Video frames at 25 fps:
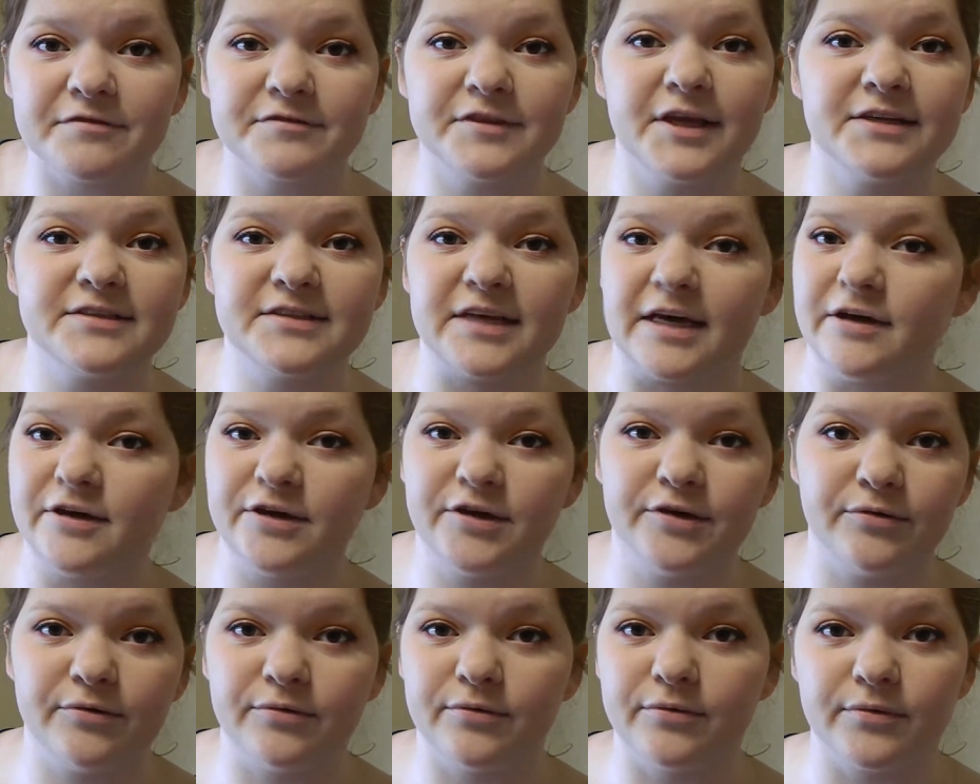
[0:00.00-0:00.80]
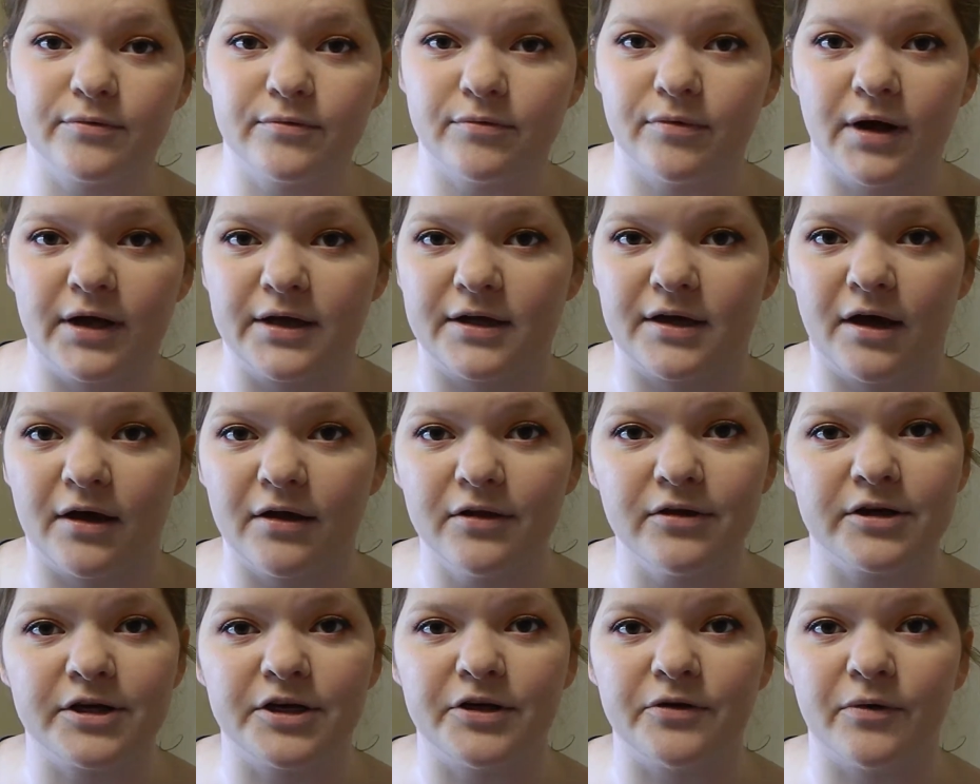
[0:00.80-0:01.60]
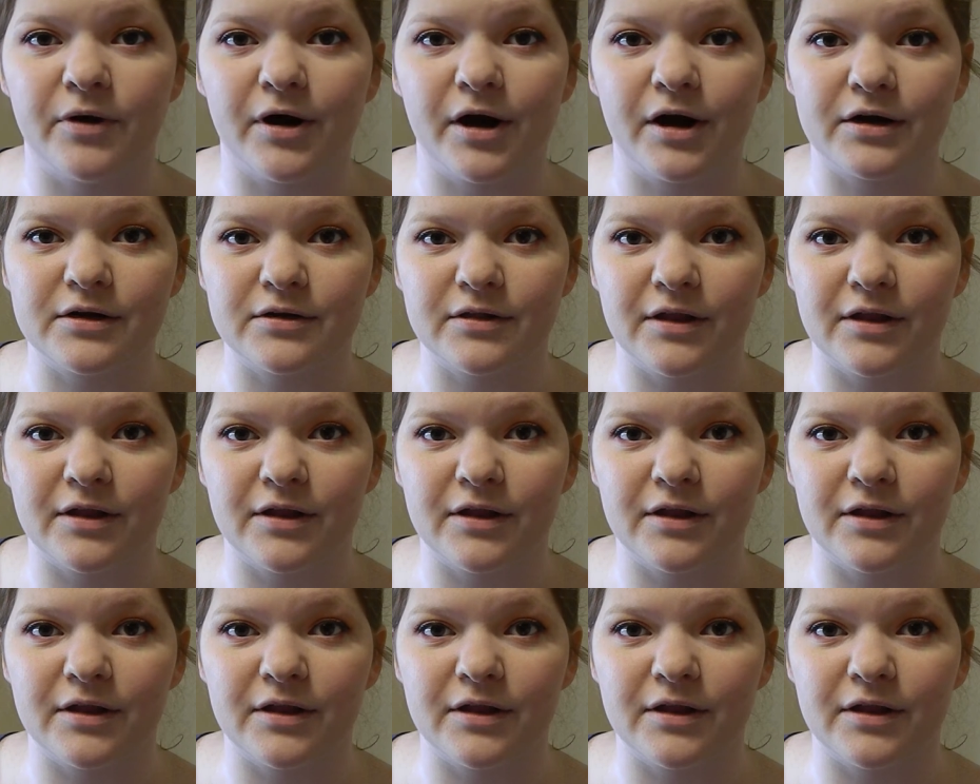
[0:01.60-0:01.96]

they tell you what color you are.